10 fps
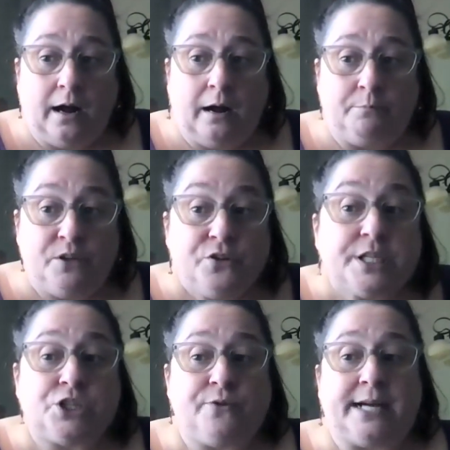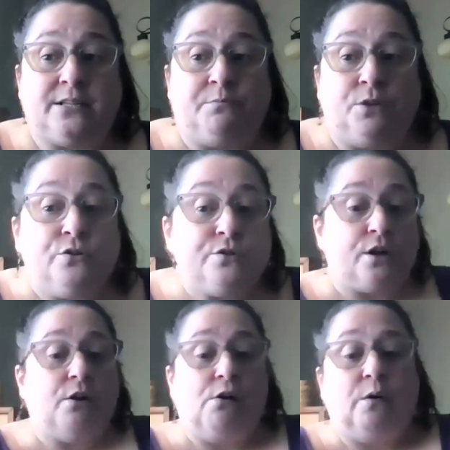music direct a
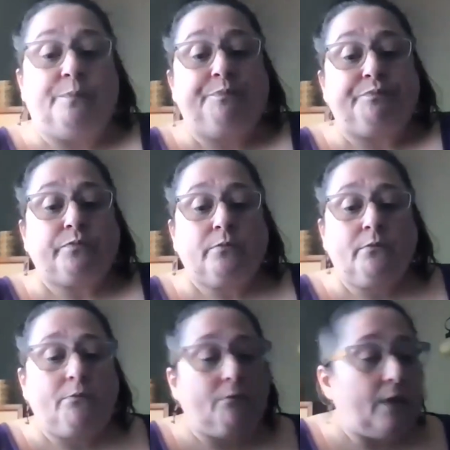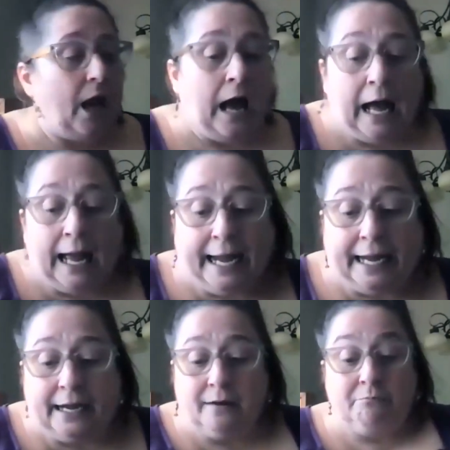musical,
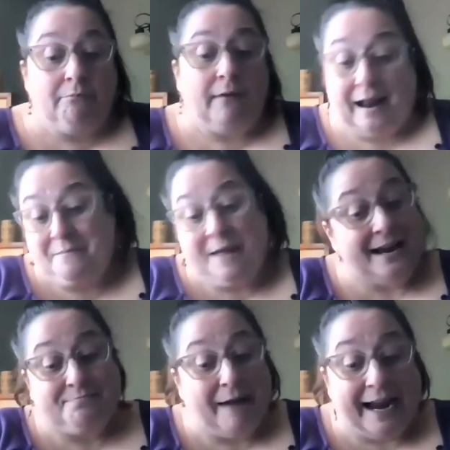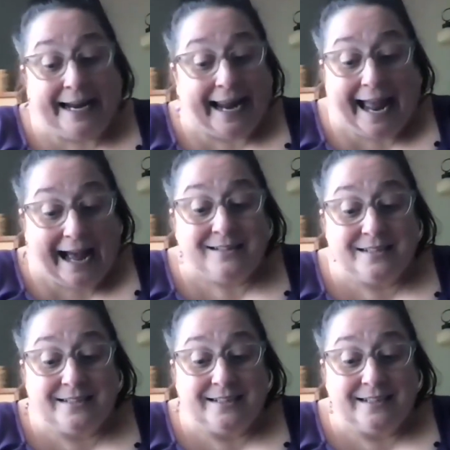I I make my
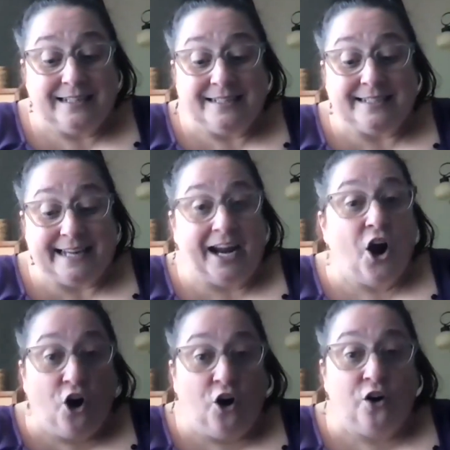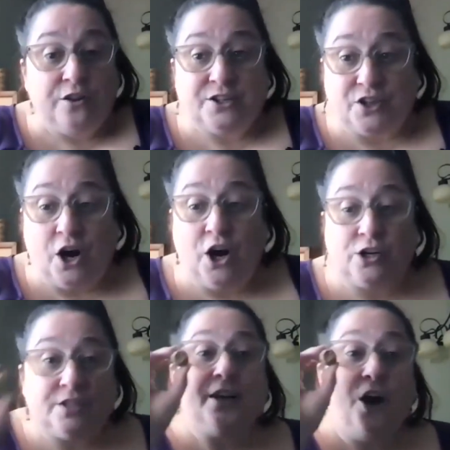cast sing all the songs